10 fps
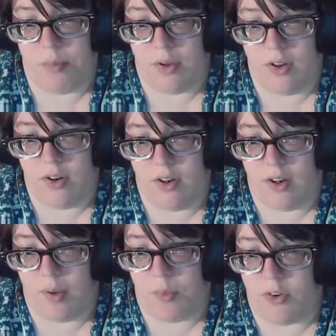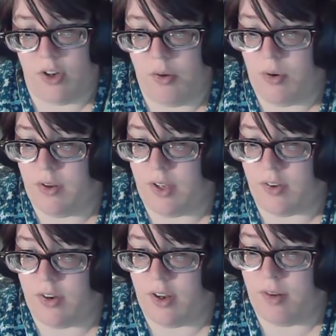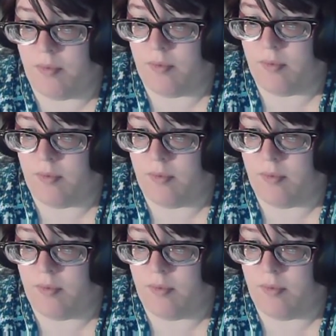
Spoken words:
uploaded, and I will see you all next time.